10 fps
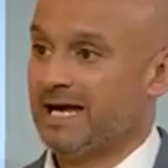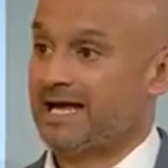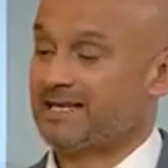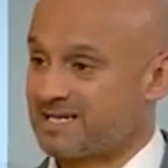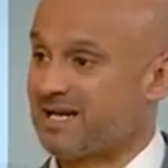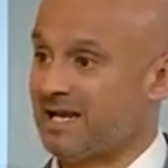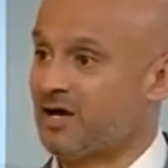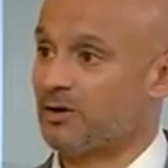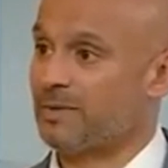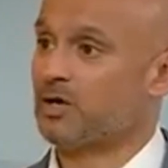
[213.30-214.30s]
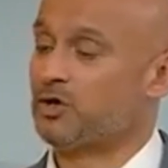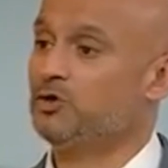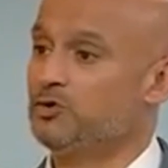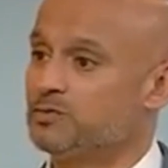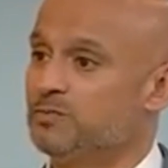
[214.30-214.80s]
it's clearly going to be a
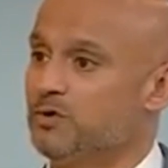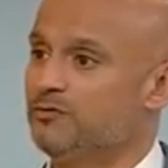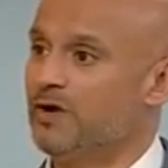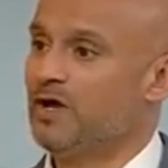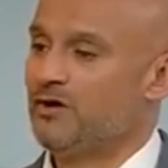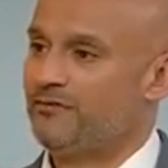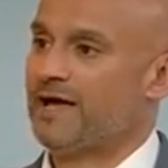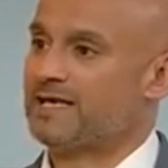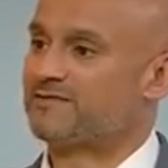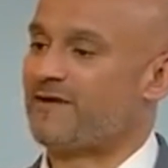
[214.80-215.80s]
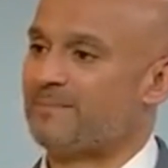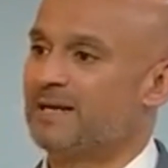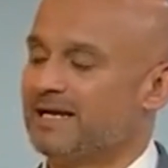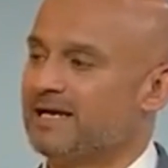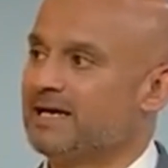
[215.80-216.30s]
huge move for his
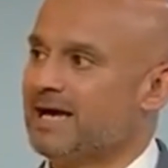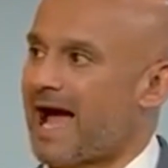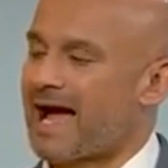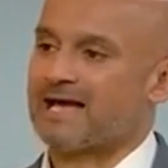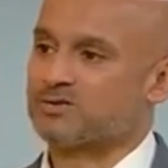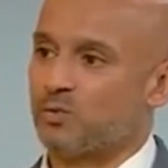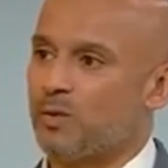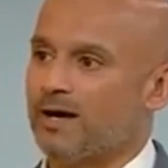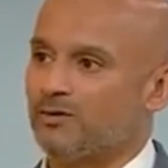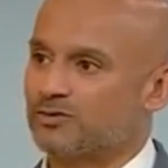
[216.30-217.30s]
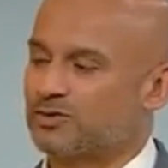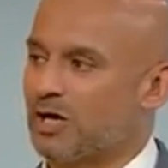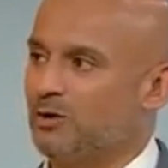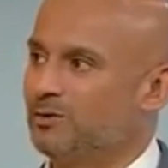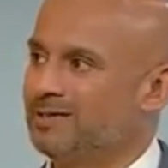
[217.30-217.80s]
family as well.
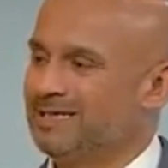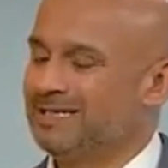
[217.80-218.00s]
So